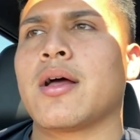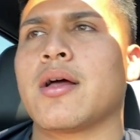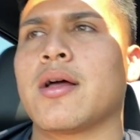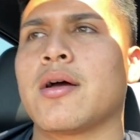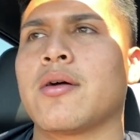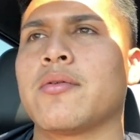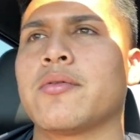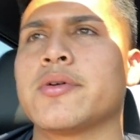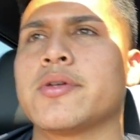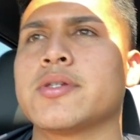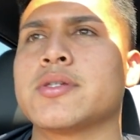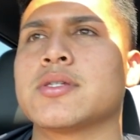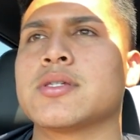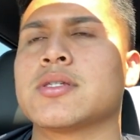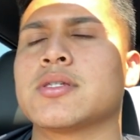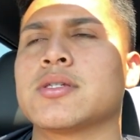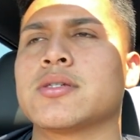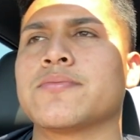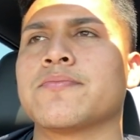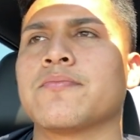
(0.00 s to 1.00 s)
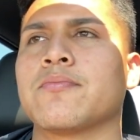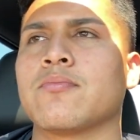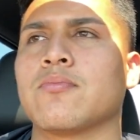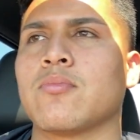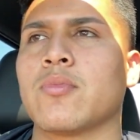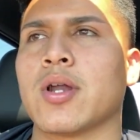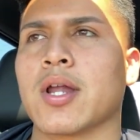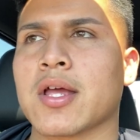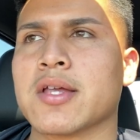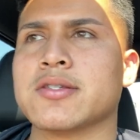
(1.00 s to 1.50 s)
I was
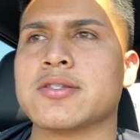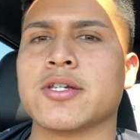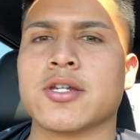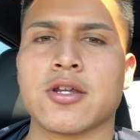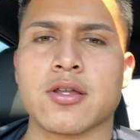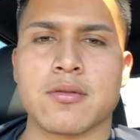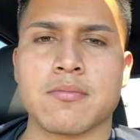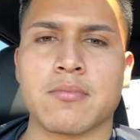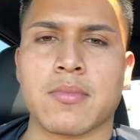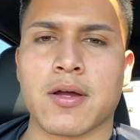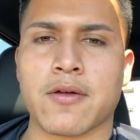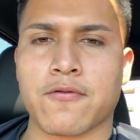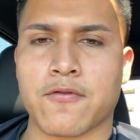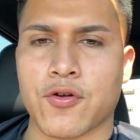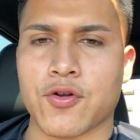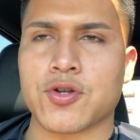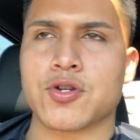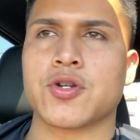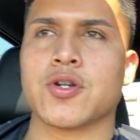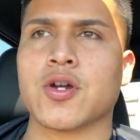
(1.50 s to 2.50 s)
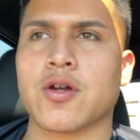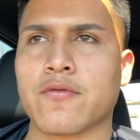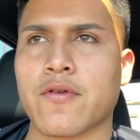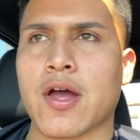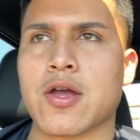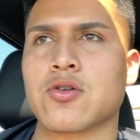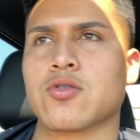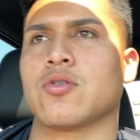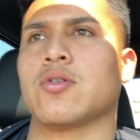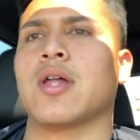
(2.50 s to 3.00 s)
what I considered my first year of
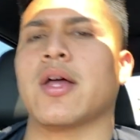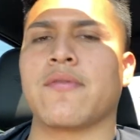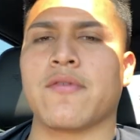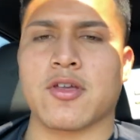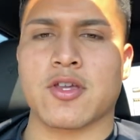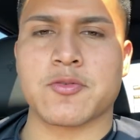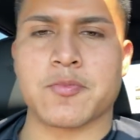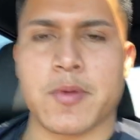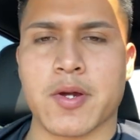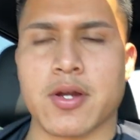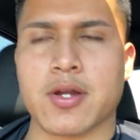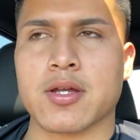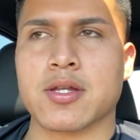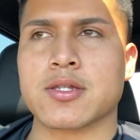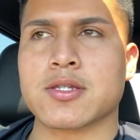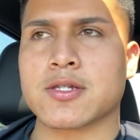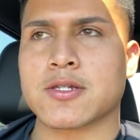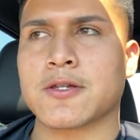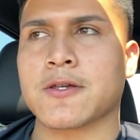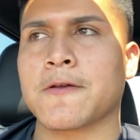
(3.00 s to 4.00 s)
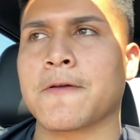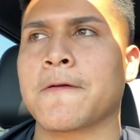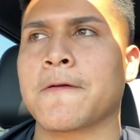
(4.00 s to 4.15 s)
actual life experience.